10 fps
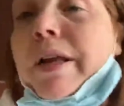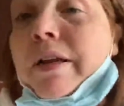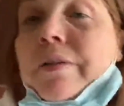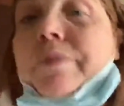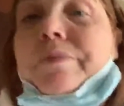
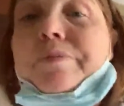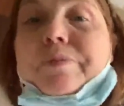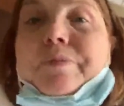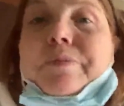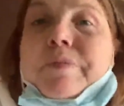waiting.
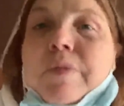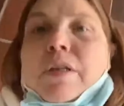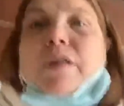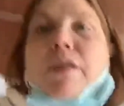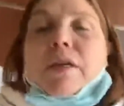
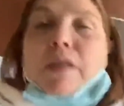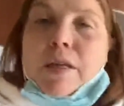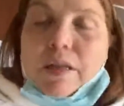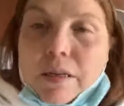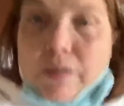
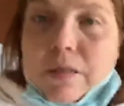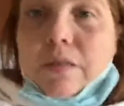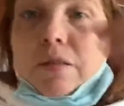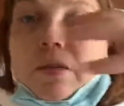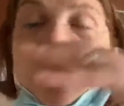And
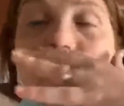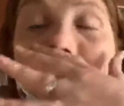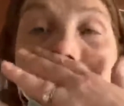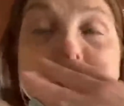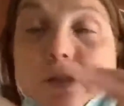
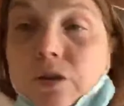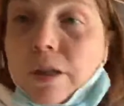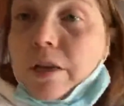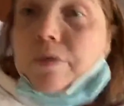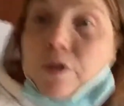because they're
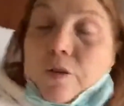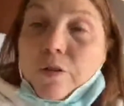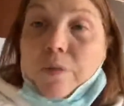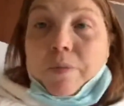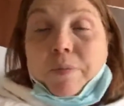like,
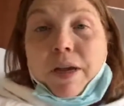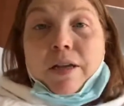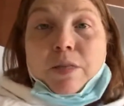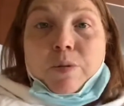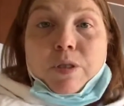my
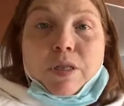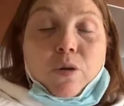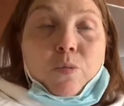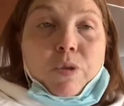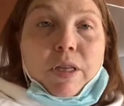husband's at
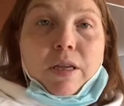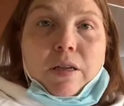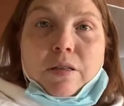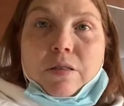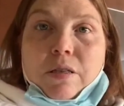home with the
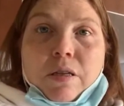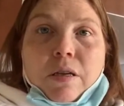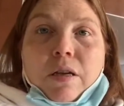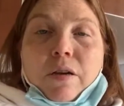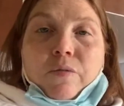kids.
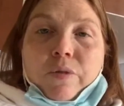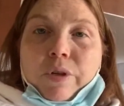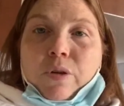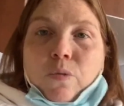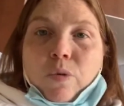I
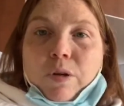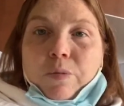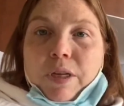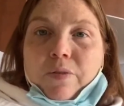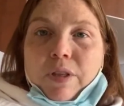really don't want
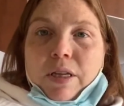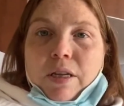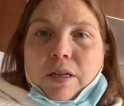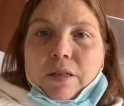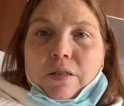him leaving the
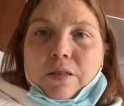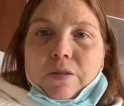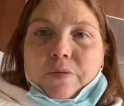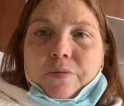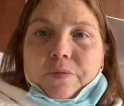
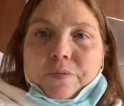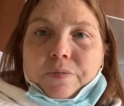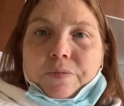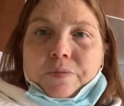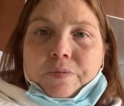kids.
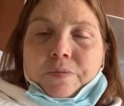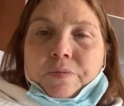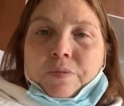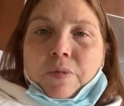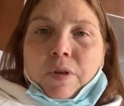
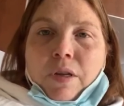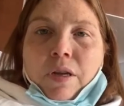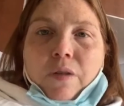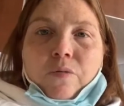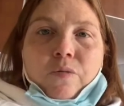
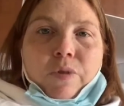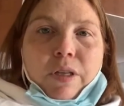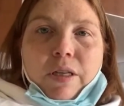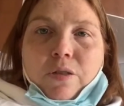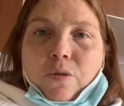I
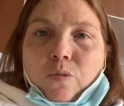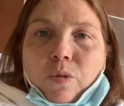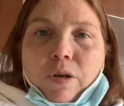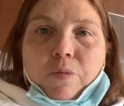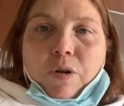really don't
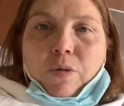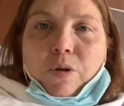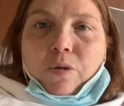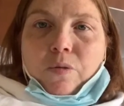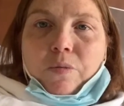want him going
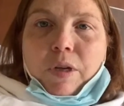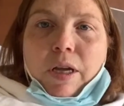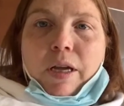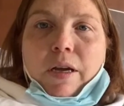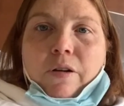home.
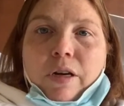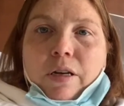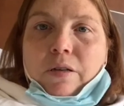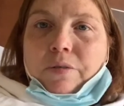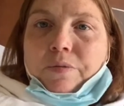Hey,
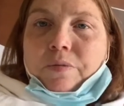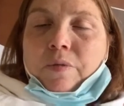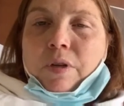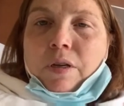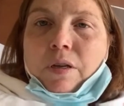Eric.
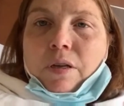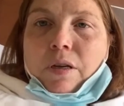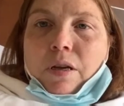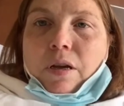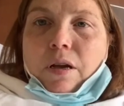
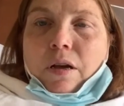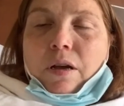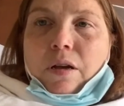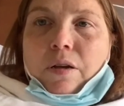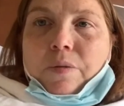
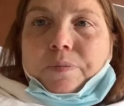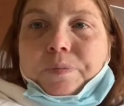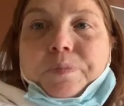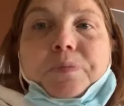But